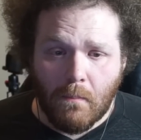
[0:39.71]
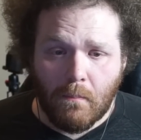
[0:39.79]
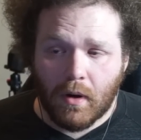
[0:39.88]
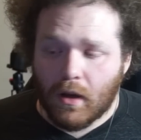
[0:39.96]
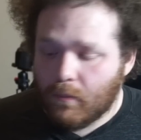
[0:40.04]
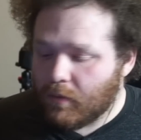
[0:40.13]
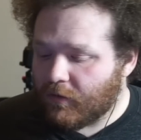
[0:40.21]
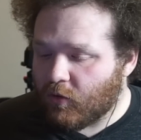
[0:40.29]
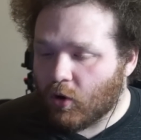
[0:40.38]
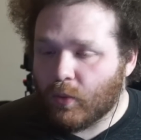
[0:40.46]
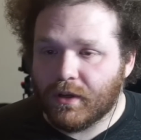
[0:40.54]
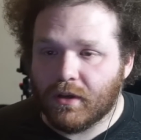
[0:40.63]
but
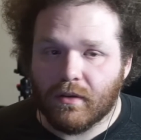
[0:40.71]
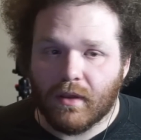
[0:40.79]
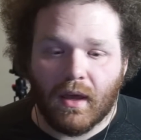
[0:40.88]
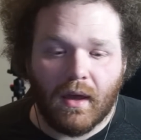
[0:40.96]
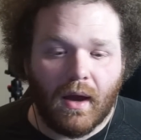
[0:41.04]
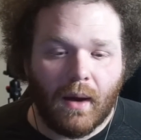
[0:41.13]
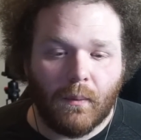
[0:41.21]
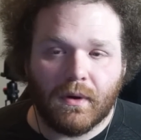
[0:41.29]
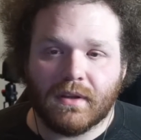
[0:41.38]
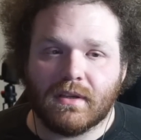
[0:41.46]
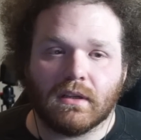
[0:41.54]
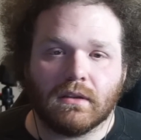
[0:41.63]
before we do that, I want
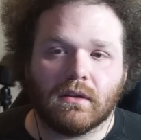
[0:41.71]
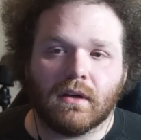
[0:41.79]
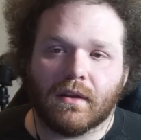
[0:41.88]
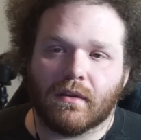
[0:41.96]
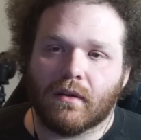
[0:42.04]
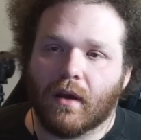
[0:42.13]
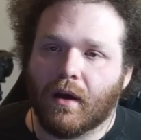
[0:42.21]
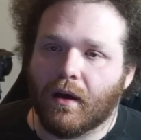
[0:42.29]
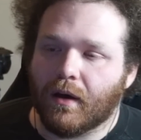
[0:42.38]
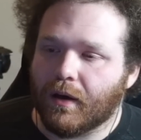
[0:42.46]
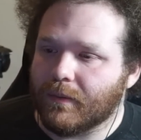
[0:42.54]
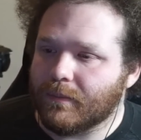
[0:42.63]
to take a look at
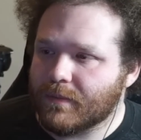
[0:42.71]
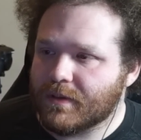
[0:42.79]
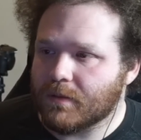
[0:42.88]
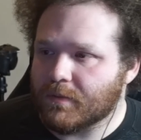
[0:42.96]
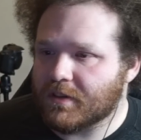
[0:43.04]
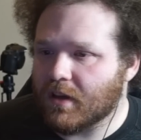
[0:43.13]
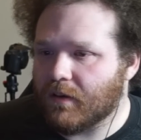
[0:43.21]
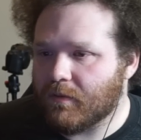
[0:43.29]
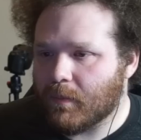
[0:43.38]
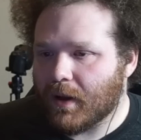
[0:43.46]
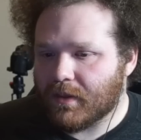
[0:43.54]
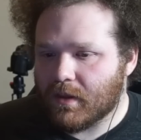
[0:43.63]
some stuff
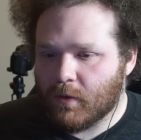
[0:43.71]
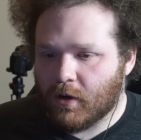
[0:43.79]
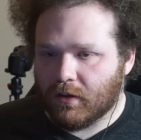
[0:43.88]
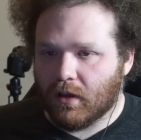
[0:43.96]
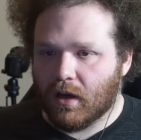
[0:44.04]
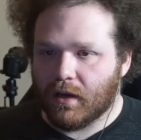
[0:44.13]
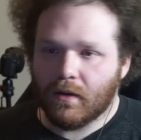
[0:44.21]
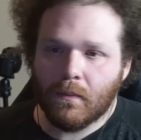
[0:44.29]
about them online,